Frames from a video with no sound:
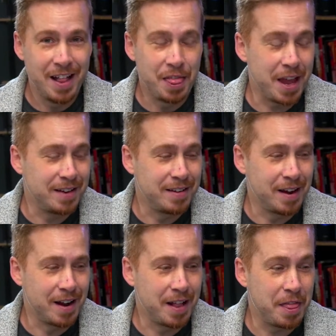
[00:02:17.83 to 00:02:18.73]
that
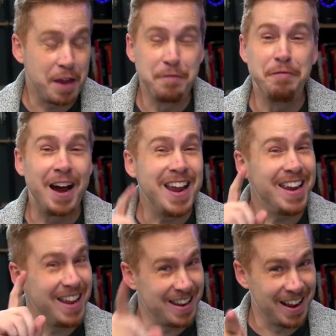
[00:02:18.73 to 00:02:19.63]
that
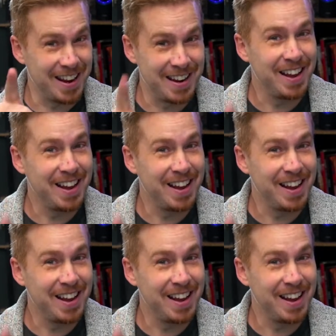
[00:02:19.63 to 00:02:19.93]
Vicodin